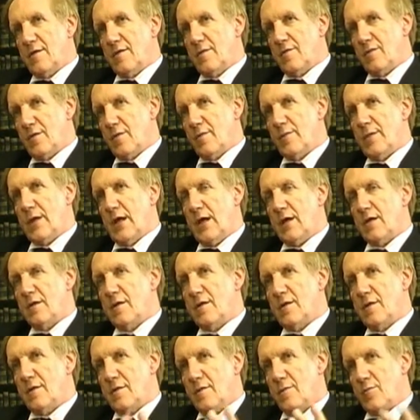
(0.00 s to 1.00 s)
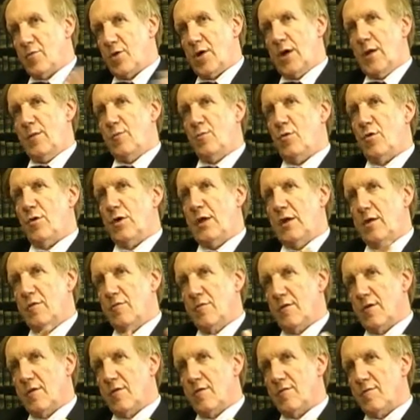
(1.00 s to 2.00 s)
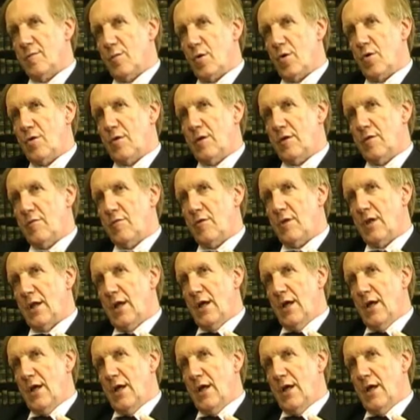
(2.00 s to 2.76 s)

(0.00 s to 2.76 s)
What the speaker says: from that primary evil of moral evil.